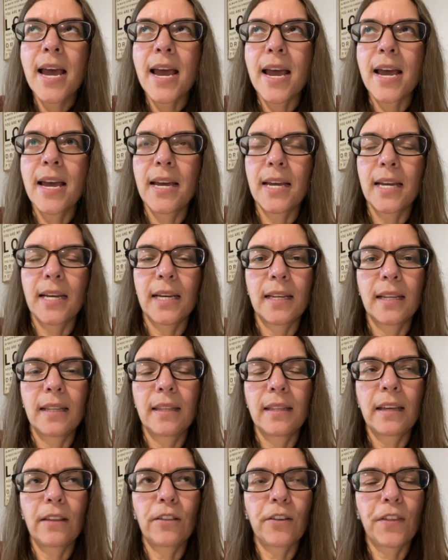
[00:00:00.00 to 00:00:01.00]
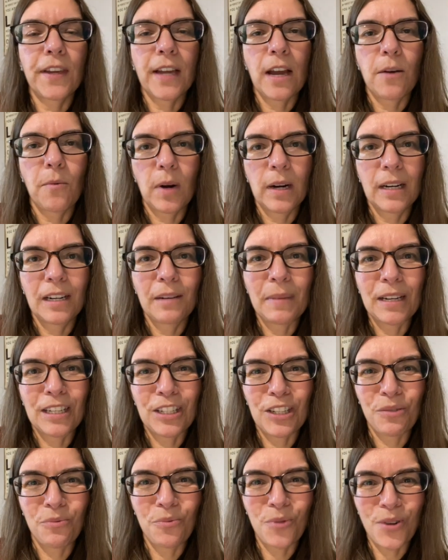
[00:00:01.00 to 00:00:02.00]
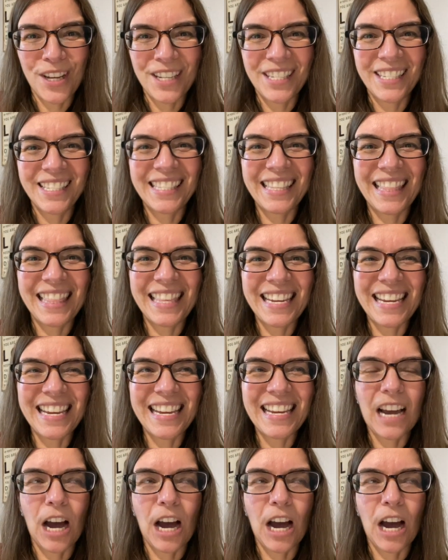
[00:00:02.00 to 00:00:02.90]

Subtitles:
And the other thing I wanted to mention was there's